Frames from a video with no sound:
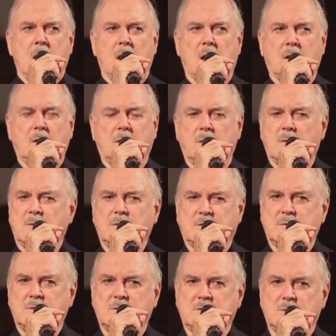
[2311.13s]
And
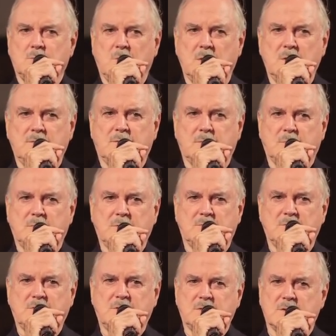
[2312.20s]
there's a wonderful bit of
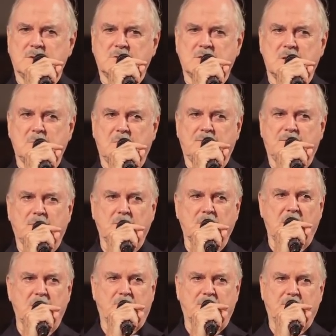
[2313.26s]
research. I'm a
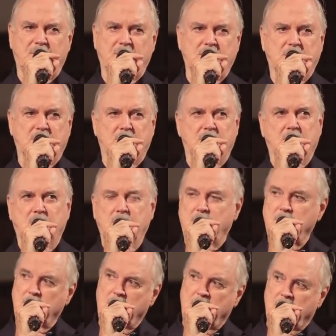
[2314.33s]
phony professor at
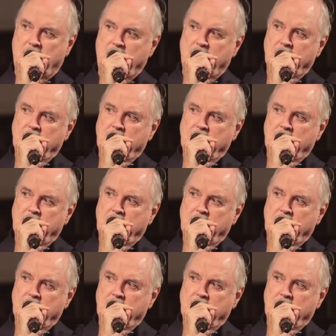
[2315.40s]
Cornell.